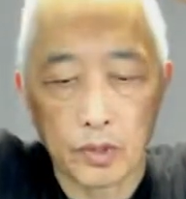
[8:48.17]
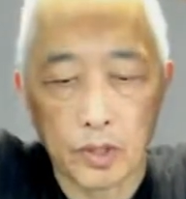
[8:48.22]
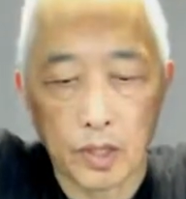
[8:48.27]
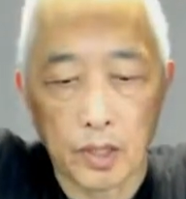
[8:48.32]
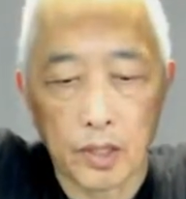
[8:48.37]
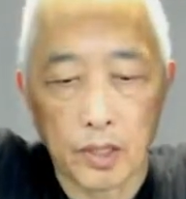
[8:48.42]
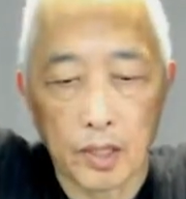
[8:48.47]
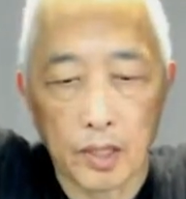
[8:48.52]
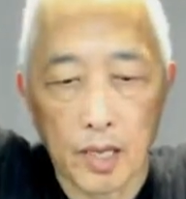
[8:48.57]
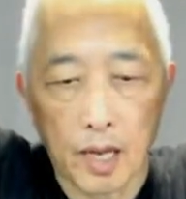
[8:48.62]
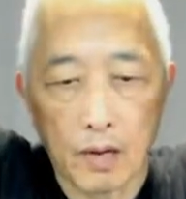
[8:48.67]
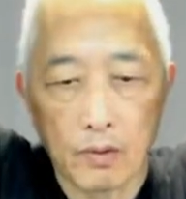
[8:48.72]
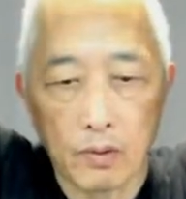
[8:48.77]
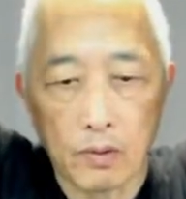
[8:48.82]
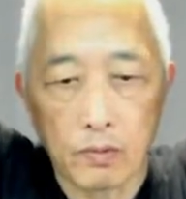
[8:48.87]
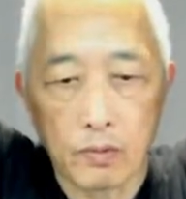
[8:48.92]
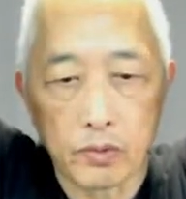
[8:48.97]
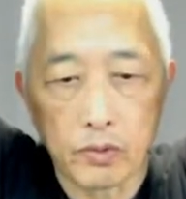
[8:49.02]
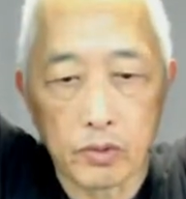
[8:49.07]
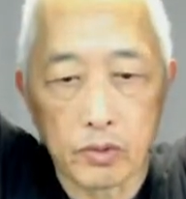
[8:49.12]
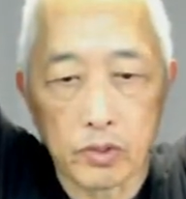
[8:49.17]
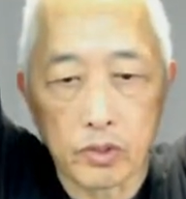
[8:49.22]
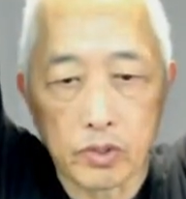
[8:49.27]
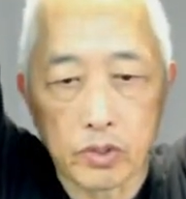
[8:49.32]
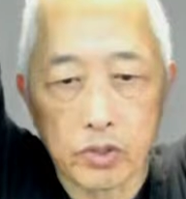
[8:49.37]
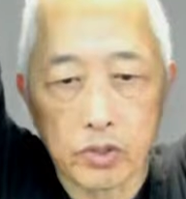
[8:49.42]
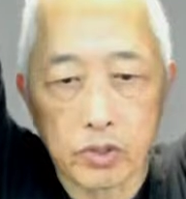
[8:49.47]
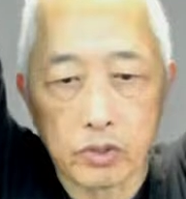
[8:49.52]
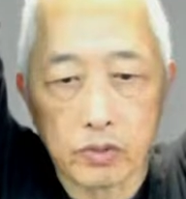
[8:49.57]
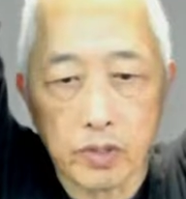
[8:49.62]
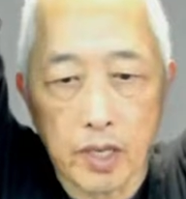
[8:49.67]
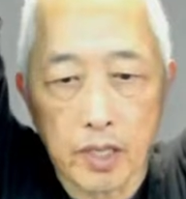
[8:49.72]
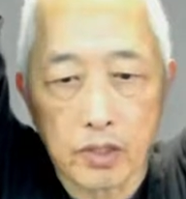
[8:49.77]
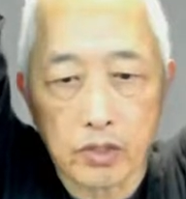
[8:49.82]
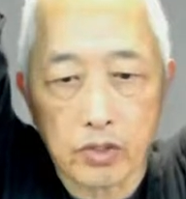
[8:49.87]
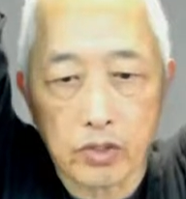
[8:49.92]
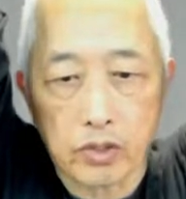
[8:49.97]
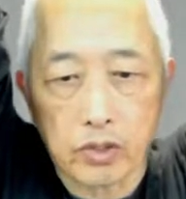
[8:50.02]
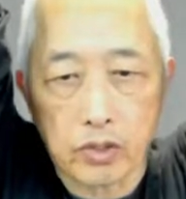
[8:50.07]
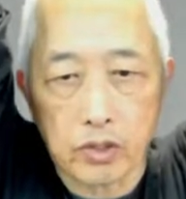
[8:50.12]
And then now I want you to
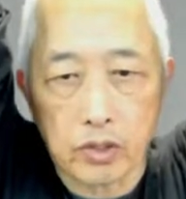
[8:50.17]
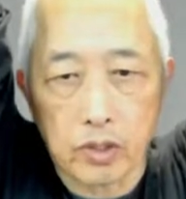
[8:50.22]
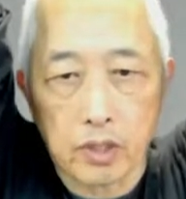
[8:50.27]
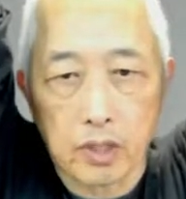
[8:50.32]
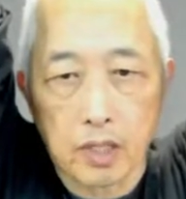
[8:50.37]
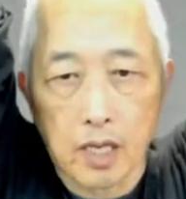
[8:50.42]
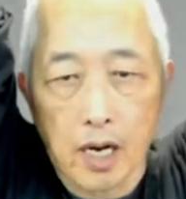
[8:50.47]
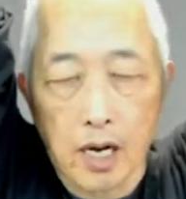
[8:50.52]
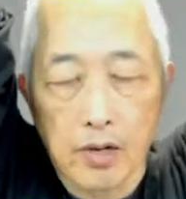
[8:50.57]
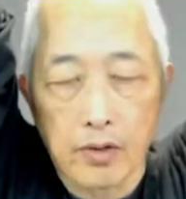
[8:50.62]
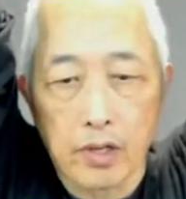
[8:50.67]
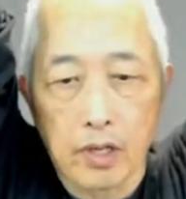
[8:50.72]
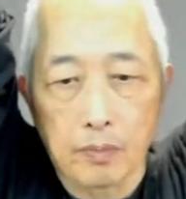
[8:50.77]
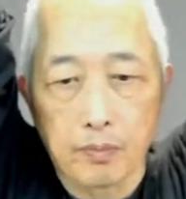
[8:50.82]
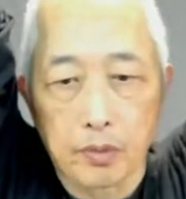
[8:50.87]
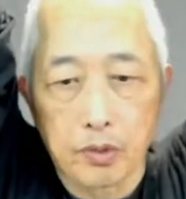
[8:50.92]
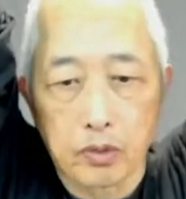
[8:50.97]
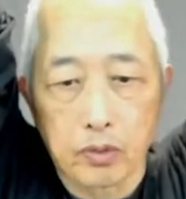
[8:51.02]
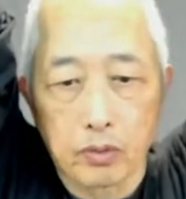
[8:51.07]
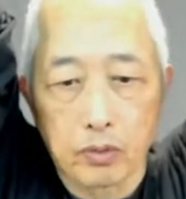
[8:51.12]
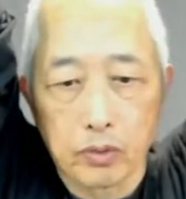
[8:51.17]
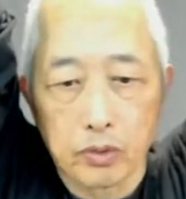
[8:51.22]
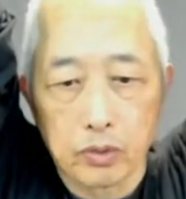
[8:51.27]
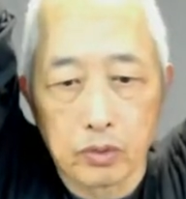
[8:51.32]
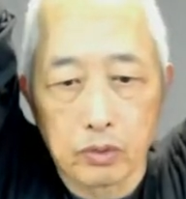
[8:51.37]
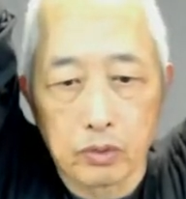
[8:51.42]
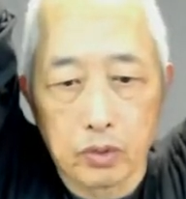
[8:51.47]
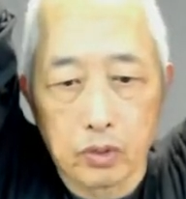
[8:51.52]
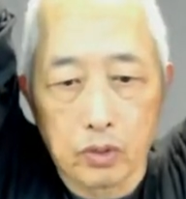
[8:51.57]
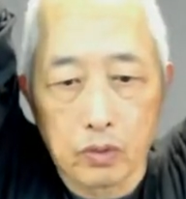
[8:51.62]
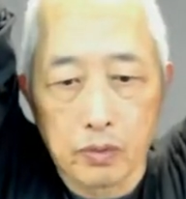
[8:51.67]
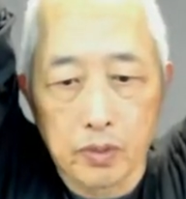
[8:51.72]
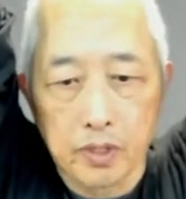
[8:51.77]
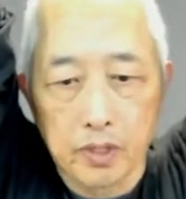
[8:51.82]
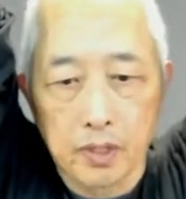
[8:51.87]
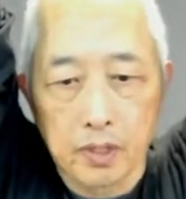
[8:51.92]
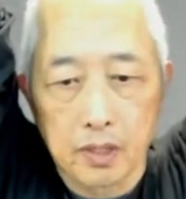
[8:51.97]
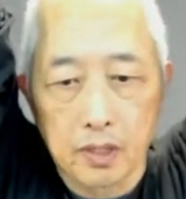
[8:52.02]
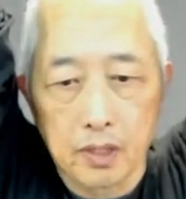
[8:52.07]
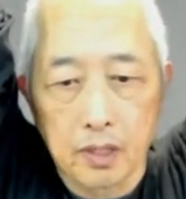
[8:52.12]
stretch the entire upper torso towards
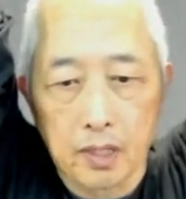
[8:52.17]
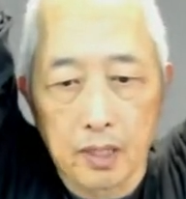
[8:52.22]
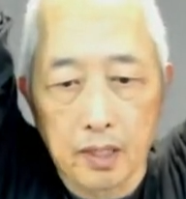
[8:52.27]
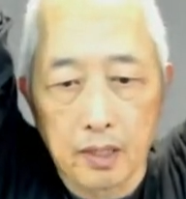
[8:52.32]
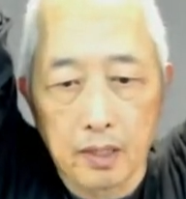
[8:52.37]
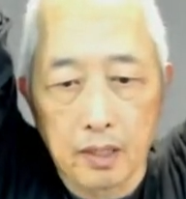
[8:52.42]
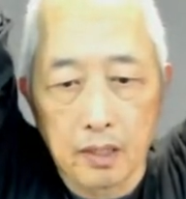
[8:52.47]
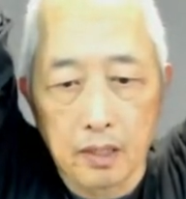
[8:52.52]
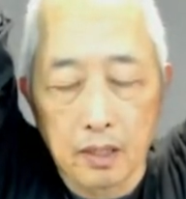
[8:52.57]
the ceiling.